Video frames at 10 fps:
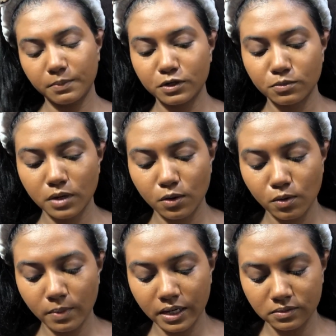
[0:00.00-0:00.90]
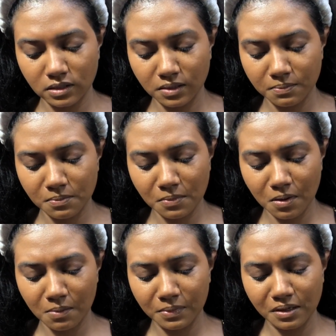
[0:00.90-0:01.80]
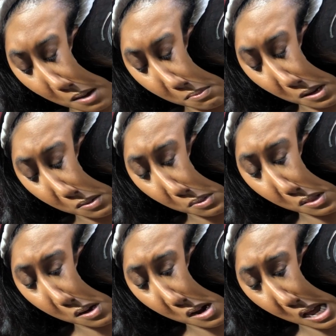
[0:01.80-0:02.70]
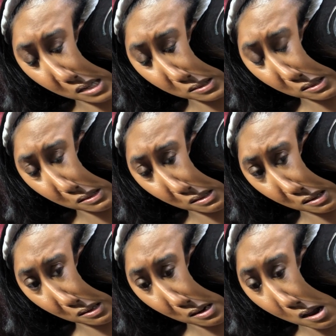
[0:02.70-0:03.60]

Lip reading: into my home and I'm like, Mommy, I met with an accident.